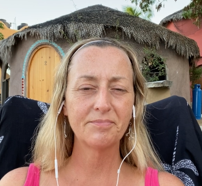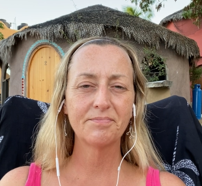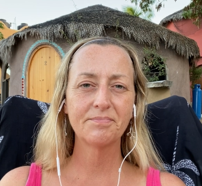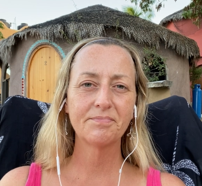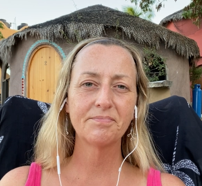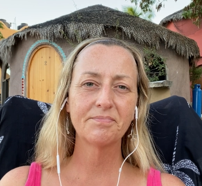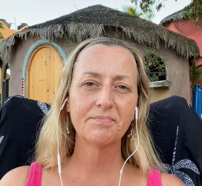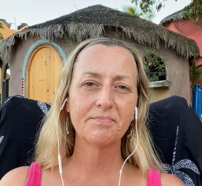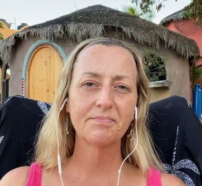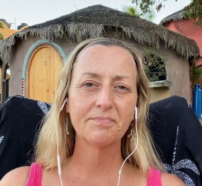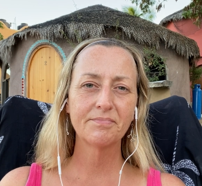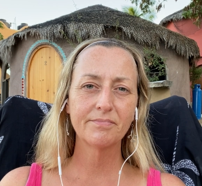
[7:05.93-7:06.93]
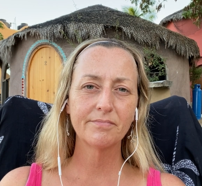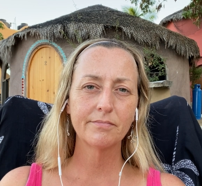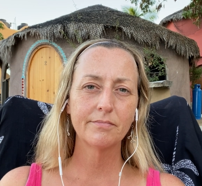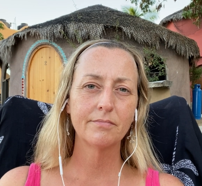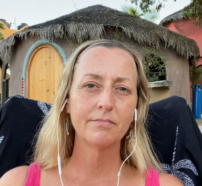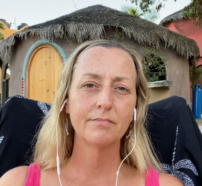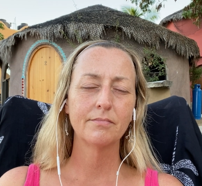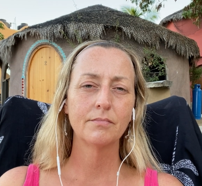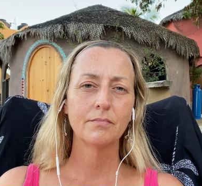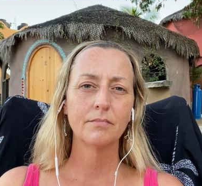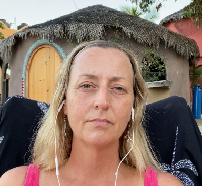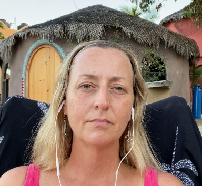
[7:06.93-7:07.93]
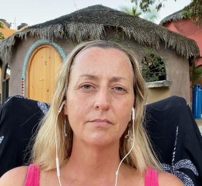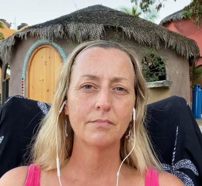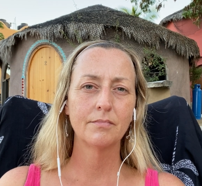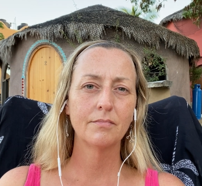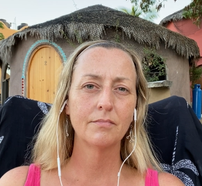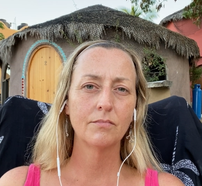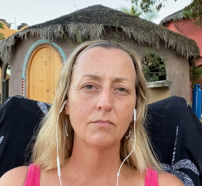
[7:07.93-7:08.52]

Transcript: (no one is talking)